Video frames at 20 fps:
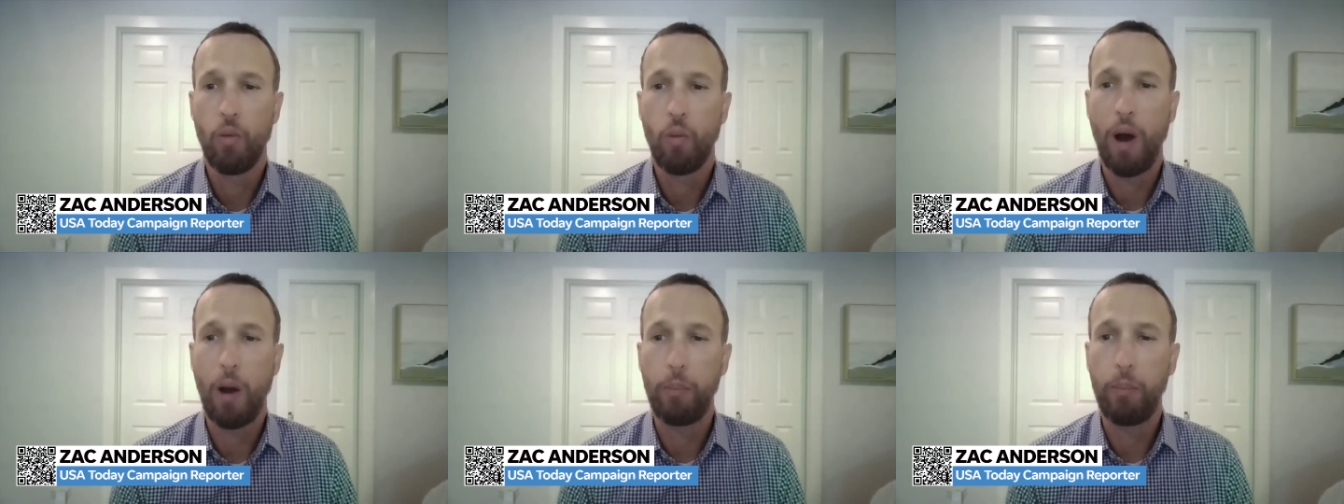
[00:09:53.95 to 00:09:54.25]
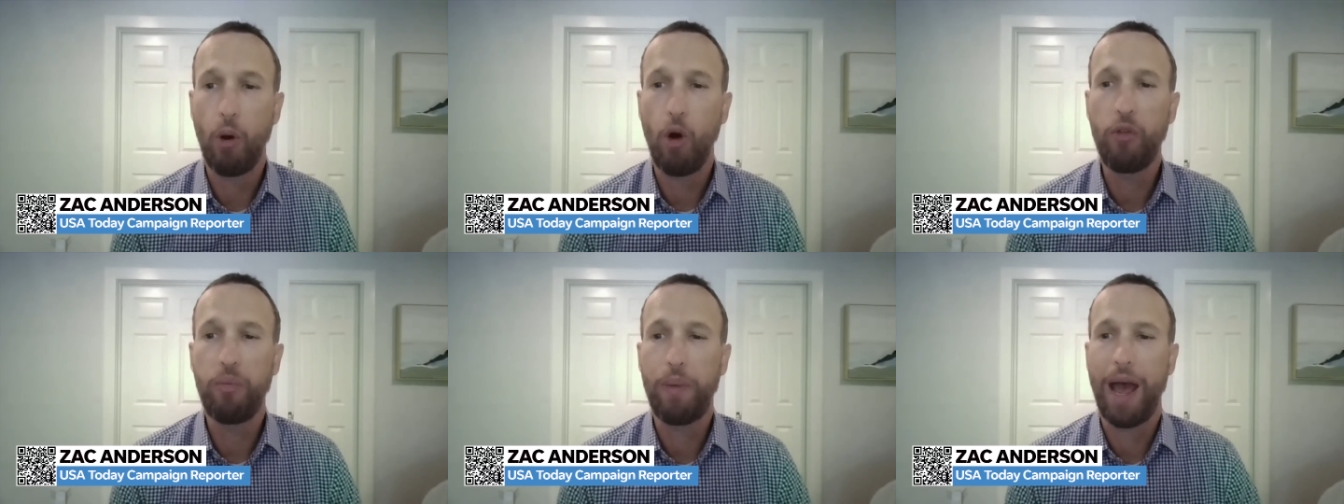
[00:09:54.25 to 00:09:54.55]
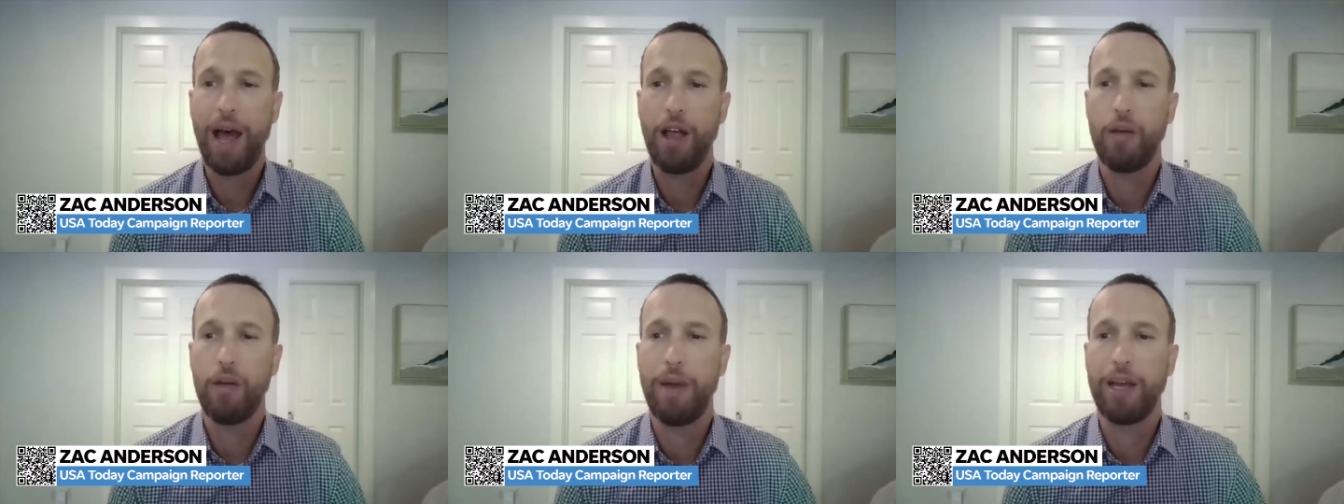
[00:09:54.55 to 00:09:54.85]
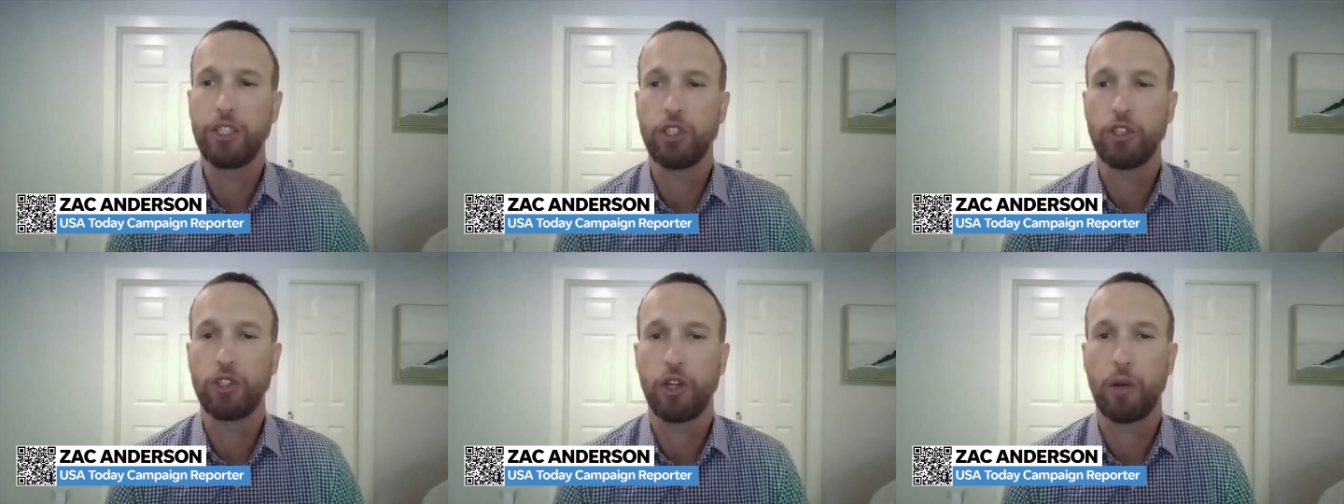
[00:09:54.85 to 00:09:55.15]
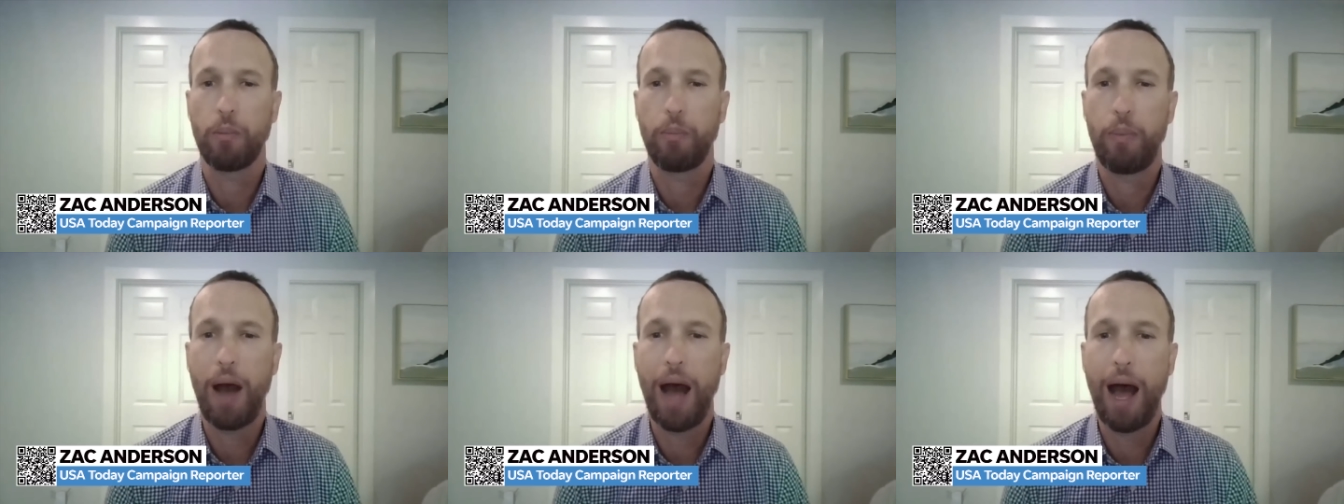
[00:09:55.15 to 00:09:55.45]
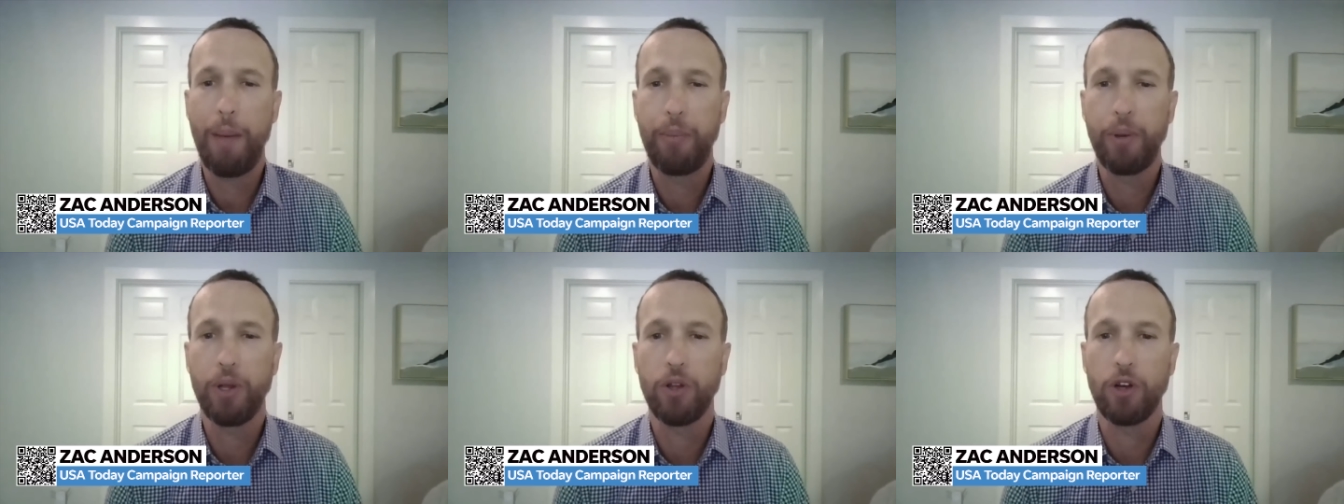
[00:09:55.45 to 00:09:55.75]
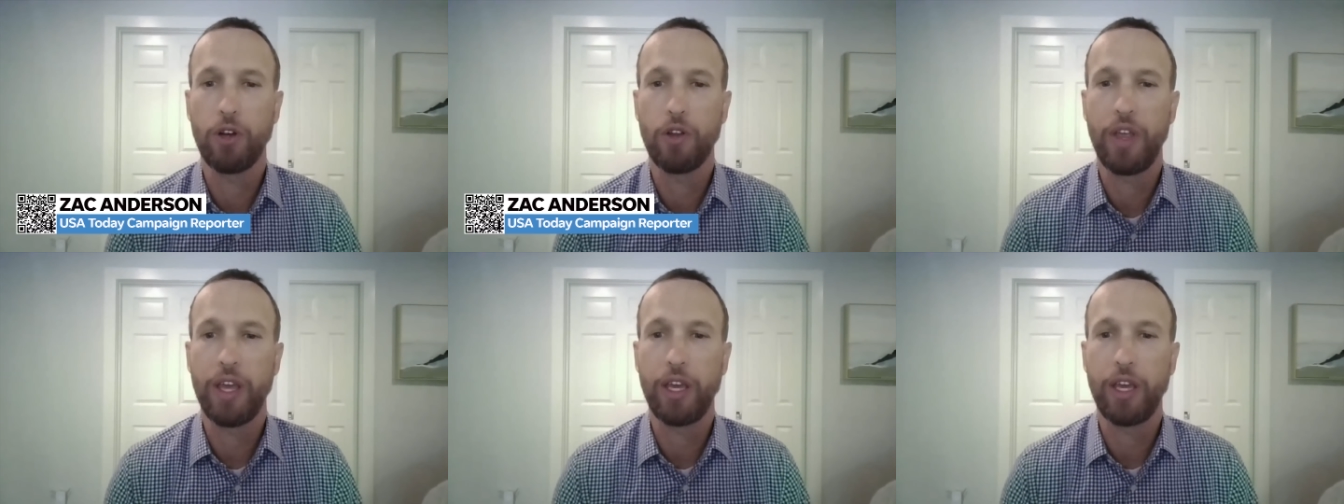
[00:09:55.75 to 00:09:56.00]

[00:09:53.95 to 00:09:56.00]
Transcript: While both ballot measures are popular,